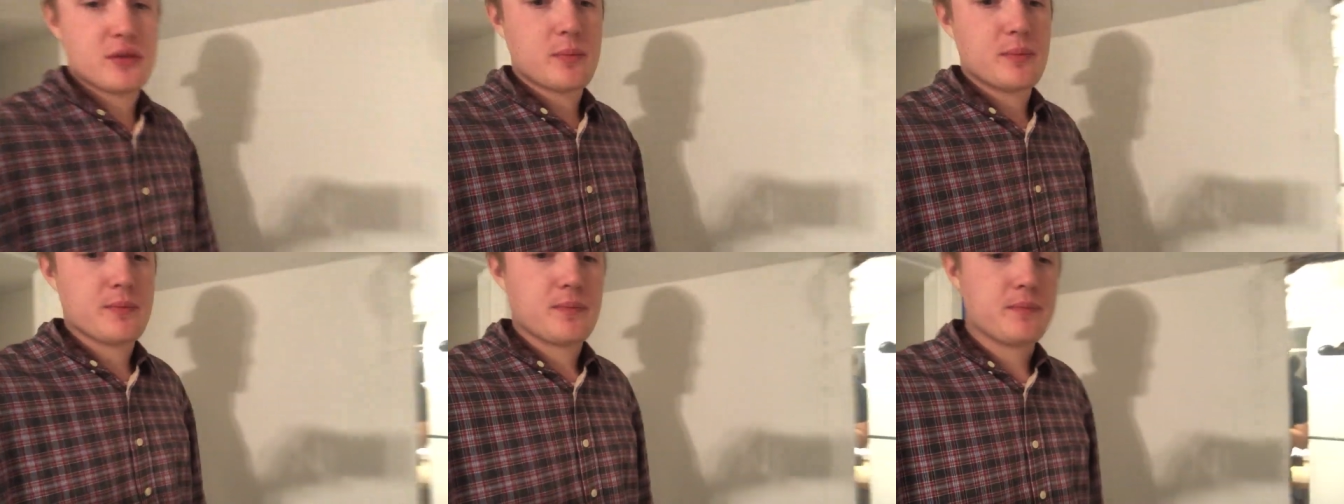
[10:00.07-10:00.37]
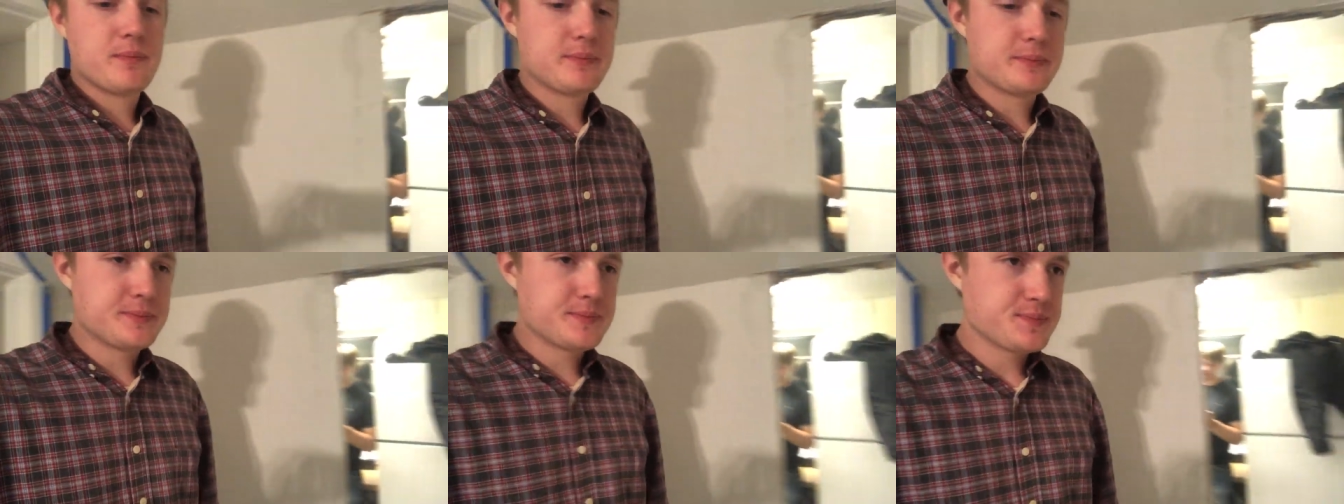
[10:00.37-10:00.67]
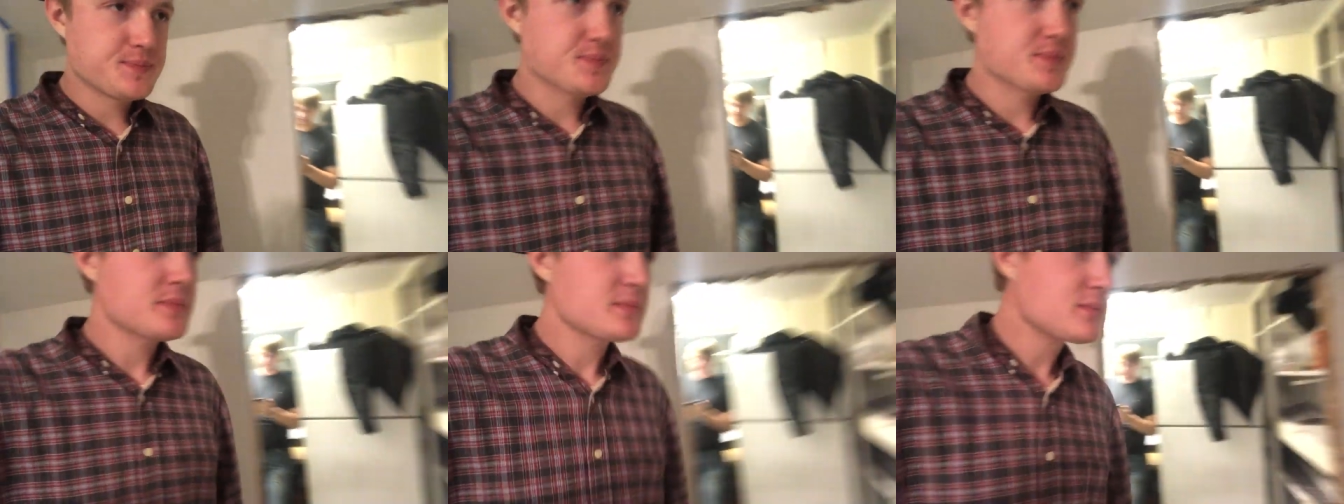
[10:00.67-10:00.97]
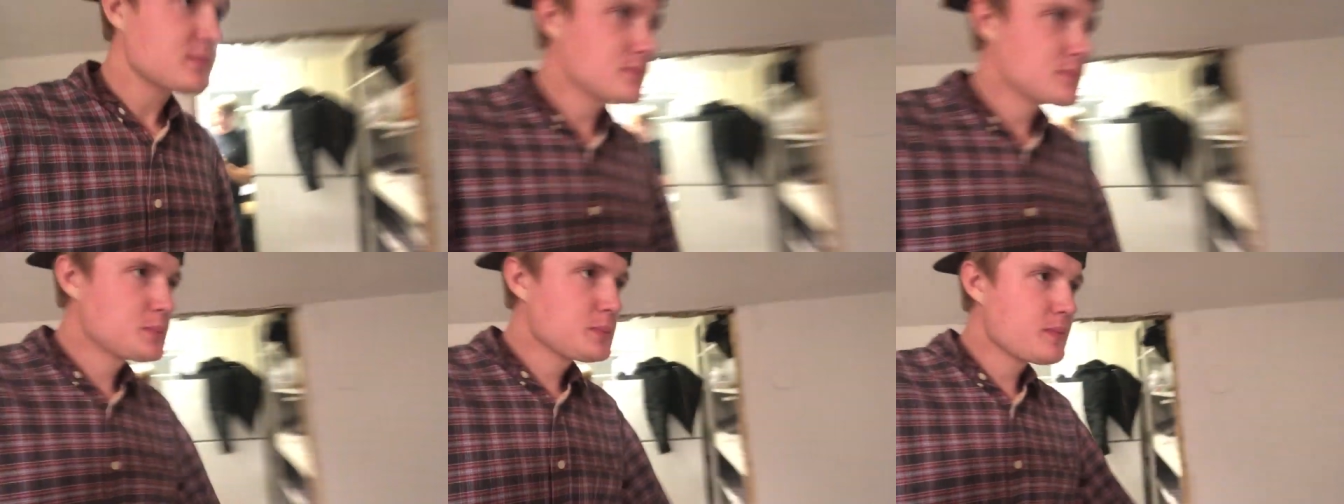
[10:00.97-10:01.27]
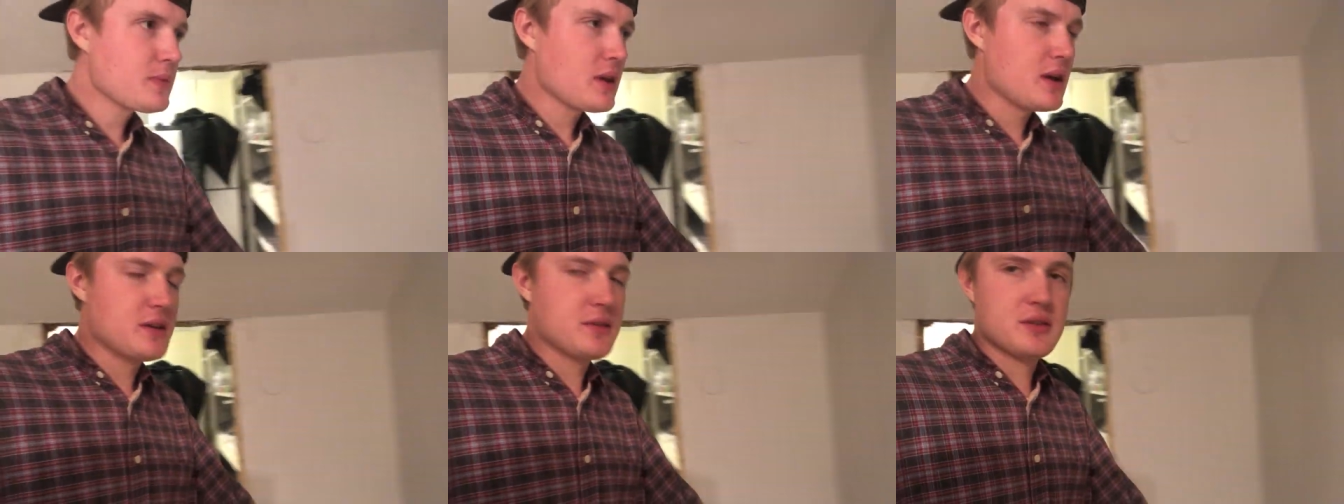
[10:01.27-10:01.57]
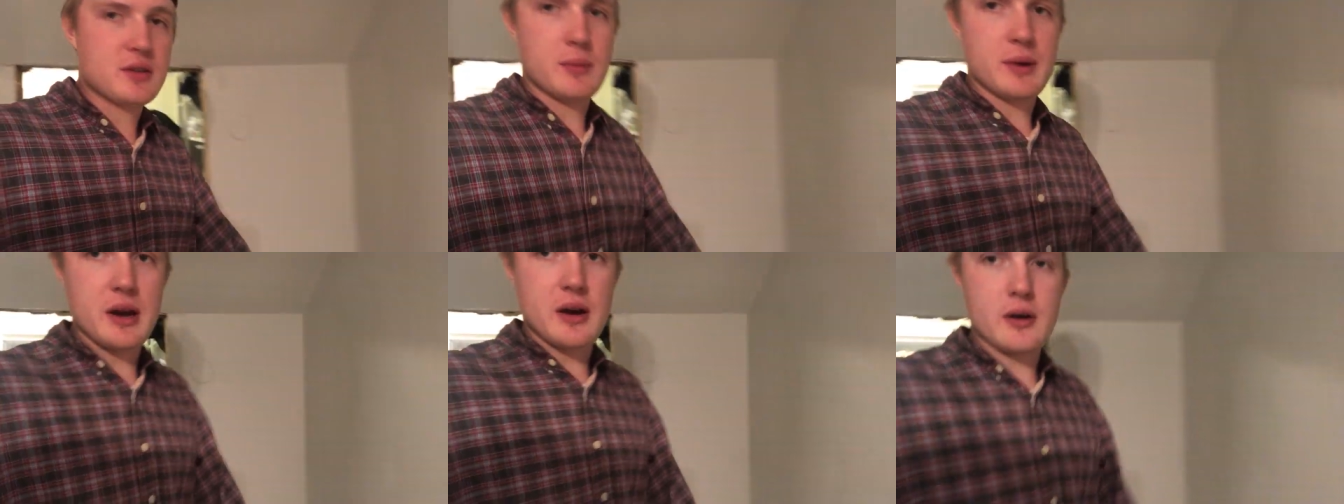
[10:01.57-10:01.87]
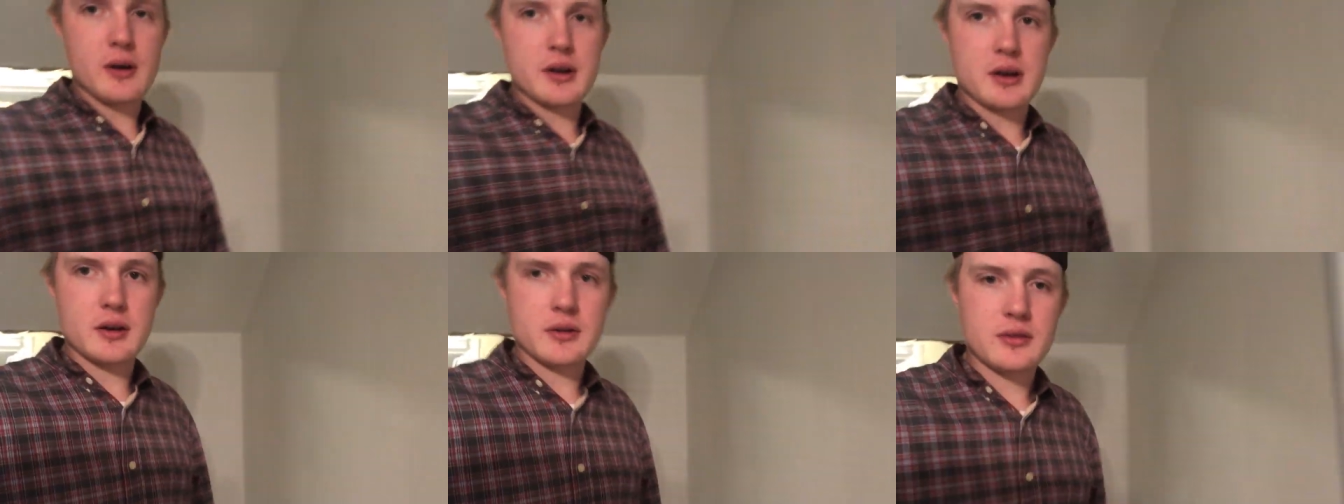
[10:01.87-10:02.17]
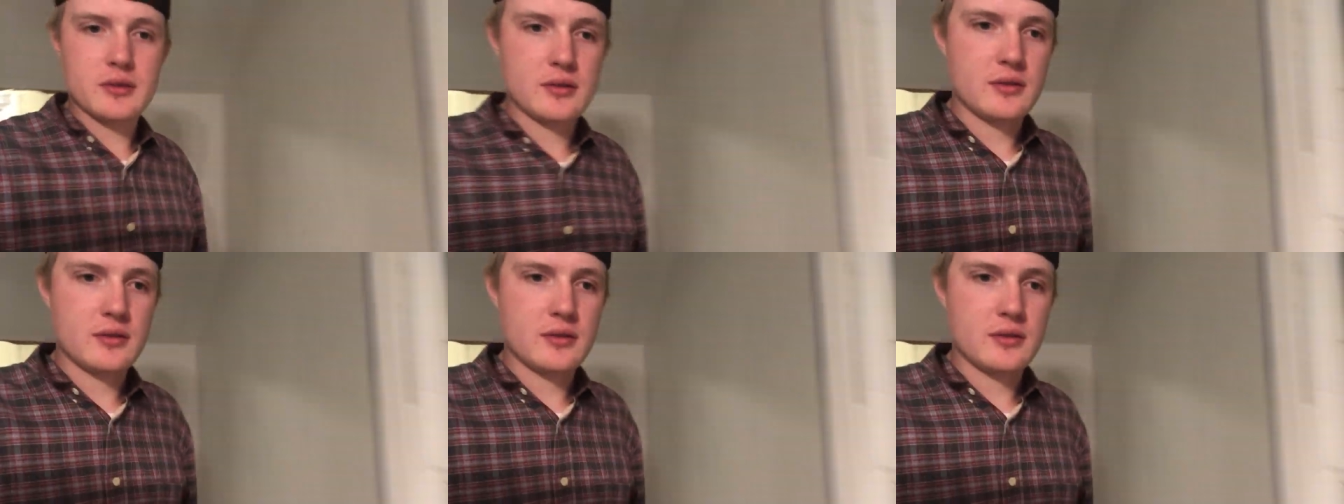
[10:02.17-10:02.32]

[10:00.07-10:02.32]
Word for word: some, in some areas.